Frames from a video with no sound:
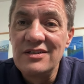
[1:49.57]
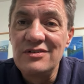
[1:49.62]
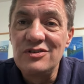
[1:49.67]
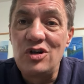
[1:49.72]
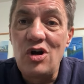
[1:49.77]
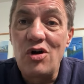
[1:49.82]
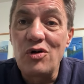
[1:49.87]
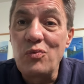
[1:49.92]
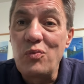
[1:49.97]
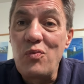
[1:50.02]

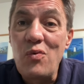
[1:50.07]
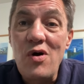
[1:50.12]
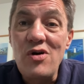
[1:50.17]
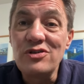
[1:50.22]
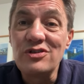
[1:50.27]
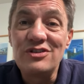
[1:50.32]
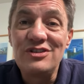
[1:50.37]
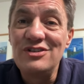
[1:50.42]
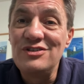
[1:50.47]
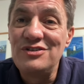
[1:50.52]
God
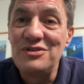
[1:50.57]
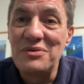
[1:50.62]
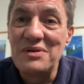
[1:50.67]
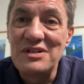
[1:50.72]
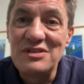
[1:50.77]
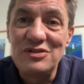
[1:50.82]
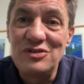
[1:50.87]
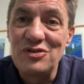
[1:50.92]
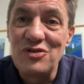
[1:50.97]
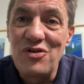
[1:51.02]
wants you to
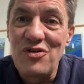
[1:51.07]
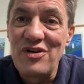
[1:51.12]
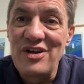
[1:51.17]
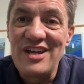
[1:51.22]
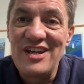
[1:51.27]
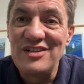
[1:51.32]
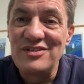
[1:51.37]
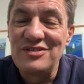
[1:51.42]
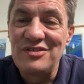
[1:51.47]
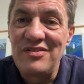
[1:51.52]
enjoy
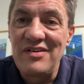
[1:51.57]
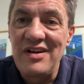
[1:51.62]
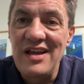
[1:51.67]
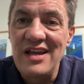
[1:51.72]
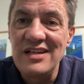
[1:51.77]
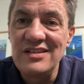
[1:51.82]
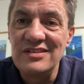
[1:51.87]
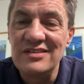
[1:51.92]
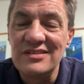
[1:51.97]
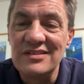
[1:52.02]
his
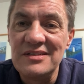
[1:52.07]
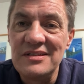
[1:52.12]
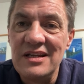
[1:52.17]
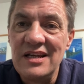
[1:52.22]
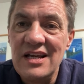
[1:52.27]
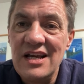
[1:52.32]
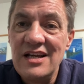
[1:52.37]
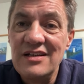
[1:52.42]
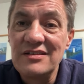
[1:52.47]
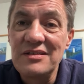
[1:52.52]
creation.
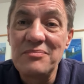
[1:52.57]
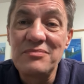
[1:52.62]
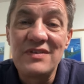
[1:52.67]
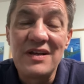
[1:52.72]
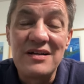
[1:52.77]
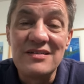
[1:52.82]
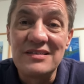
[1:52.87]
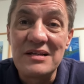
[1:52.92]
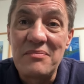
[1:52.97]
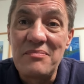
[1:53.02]

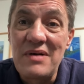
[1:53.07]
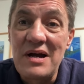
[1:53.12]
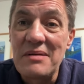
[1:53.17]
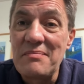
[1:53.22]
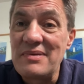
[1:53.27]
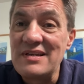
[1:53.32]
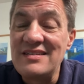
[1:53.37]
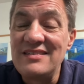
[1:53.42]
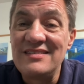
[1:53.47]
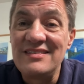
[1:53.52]
Sometimes that might
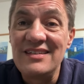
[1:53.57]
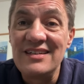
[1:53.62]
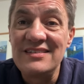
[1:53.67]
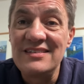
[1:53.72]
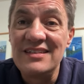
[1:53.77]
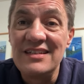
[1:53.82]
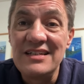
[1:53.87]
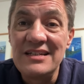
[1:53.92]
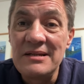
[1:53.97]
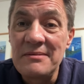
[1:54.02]
be
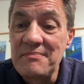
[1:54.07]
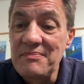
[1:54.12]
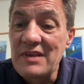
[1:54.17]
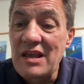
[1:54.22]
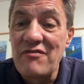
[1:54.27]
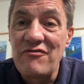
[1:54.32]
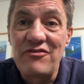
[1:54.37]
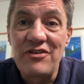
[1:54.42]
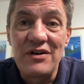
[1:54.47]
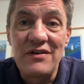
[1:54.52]
sitting
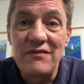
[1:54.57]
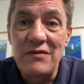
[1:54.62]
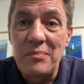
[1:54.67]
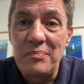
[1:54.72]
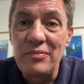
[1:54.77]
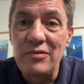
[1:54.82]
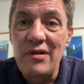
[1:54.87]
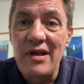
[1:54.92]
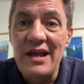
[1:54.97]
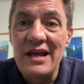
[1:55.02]
in front of a
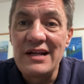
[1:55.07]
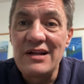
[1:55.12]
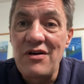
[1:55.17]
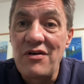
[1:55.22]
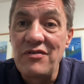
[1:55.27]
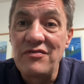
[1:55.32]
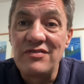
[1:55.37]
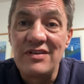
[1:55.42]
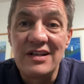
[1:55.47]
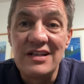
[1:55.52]
plate
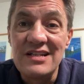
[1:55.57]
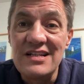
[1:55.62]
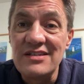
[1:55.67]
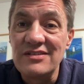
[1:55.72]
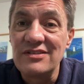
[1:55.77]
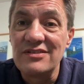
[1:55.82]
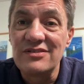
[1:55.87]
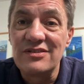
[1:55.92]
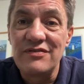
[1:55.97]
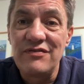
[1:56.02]
of
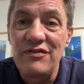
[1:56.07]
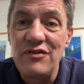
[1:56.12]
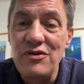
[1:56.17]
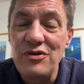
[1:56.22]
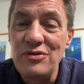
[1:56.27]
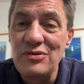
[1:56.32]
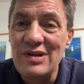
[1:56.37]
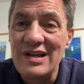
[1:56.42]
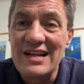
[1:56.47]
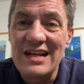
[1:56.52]
delicious
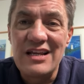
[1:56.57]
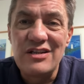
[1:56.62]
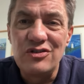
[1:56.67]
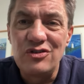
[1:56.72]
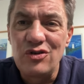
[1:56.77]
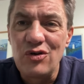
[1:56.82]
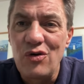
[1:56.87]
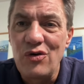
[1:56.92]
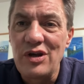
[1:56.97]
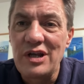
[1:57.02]
food and
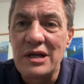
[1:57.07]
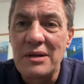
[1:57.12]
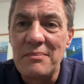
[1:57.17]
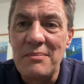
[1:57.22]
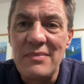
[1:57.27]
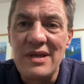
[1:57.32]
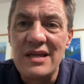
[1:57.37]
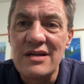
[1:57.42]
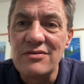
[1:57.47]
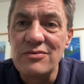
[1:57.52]
enjoying a
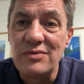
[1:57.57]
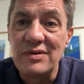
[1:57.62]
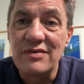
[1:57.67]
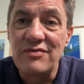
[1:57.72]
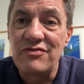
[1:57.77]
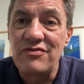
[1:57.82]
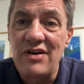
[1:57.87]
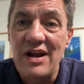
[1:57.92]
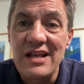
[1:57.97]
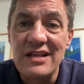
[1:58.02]
meal with
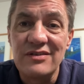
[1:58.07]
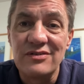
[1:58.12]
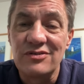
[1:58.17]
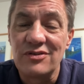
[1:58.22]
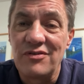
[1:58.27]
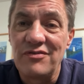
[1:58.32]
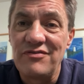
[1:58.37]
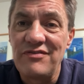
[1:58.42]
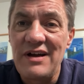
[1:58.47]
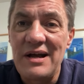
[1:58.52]
friends
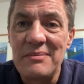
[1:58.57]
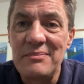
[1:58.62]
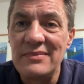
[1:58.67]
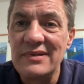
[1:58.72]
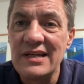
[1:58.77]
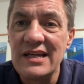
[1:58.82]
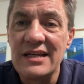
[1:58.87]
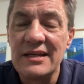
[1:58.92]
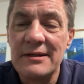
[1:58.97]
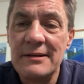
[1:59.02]
or
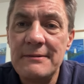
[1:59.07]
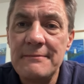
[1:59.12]
family.